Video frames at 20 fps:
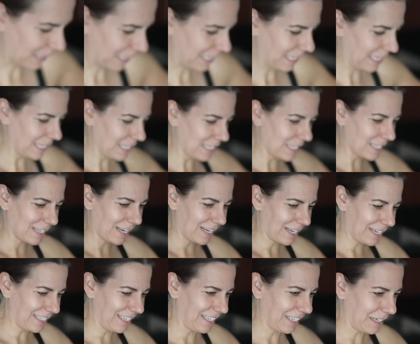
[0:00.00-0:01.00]
my
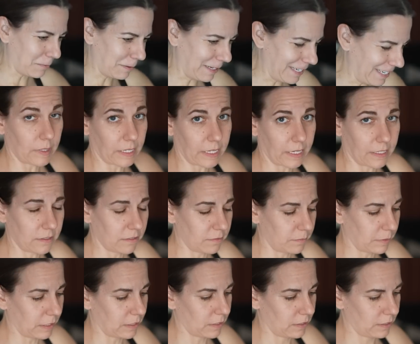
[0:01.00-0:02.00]
inside liquid. My hands
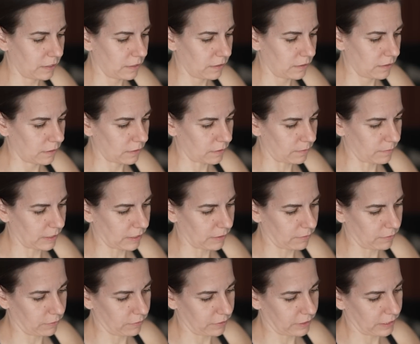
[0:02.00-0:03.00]
have been cleaned. I'm
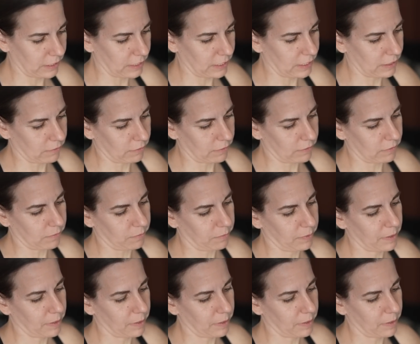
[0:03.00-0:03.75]
now using the alcohol